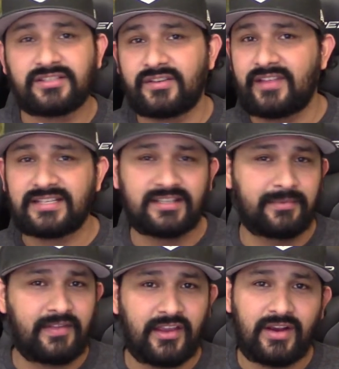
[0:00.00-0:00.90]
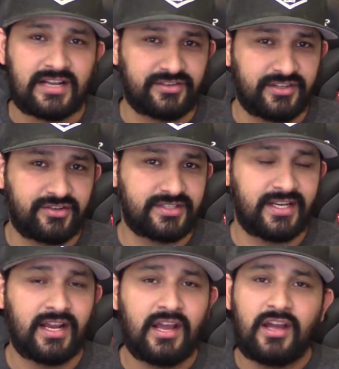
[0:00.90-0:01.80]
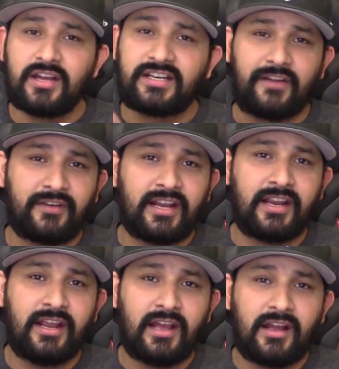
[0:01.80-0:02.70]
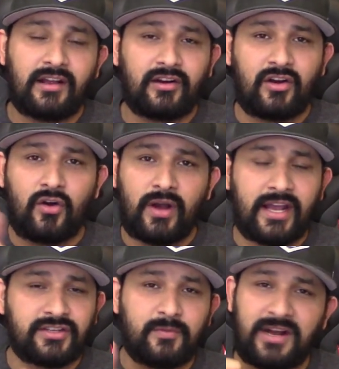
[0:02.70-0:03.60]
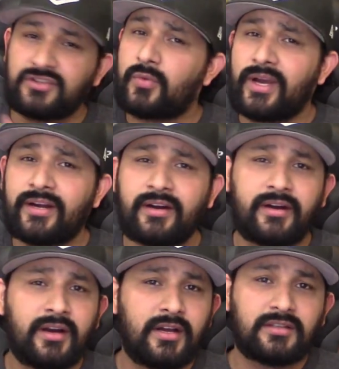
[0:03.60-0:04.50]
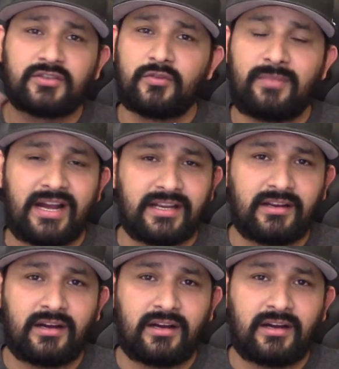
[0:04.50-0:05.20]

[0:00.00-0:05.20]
So if that's something that you guys are interested, definitely go ahead to my Twitter, to my